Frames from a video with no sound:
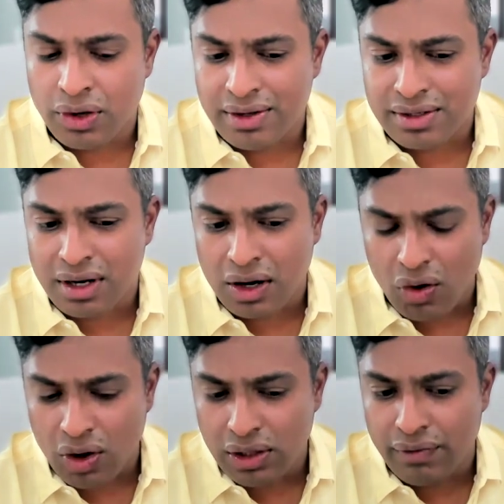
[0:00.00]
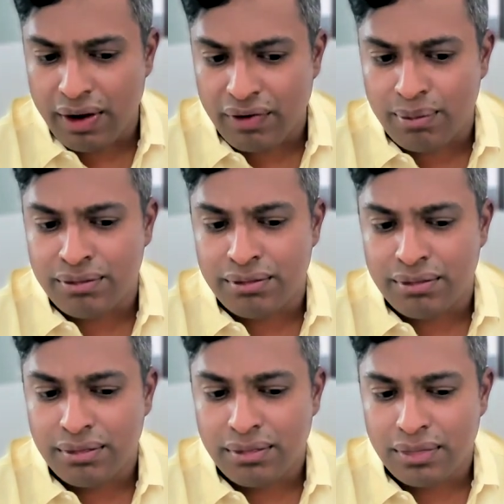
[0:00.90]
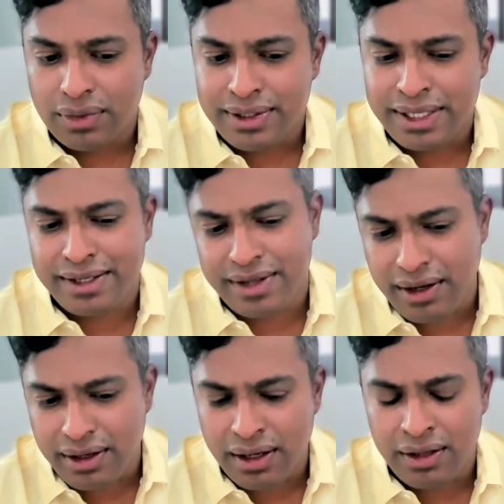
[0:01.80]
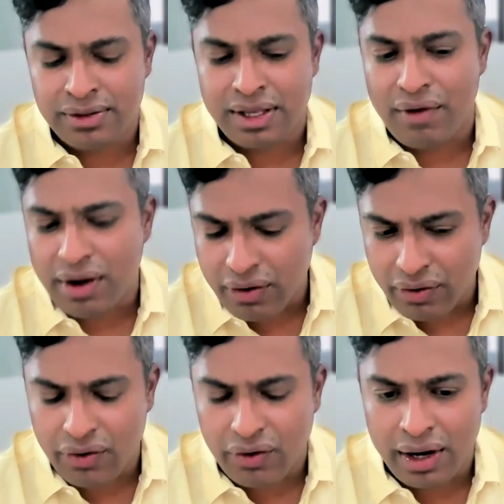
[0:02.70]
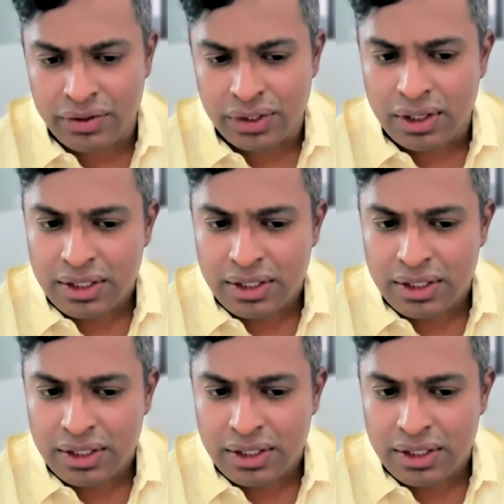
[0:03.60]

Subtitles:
you can start all the way from 680, 700 range.